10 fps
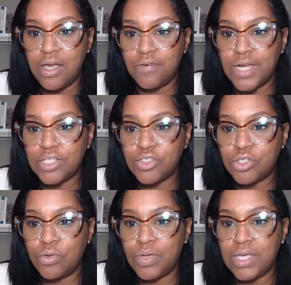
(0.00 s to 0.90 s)
All right.
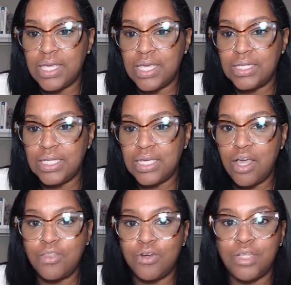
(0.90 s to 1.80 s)
So any
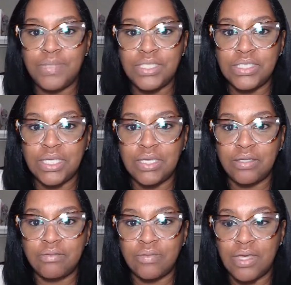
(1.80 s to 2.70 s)
other, let me
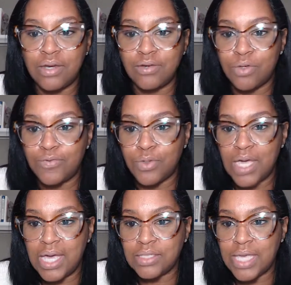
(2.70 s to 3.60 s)
see. I don't know if you
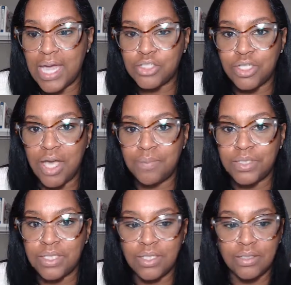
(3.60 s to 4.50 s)
guys actually
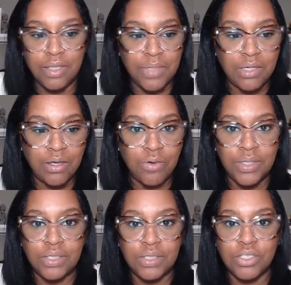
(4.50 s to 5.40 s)
opted in. Let me go
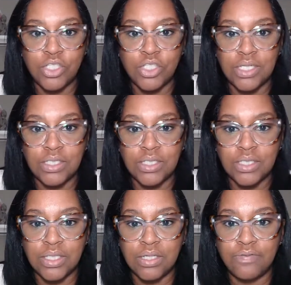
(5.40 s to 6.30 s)
in and check and
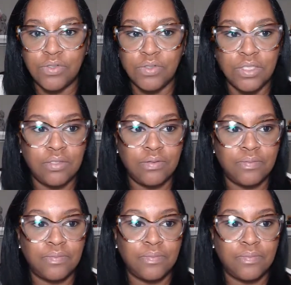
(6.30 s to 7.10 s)
see if you did.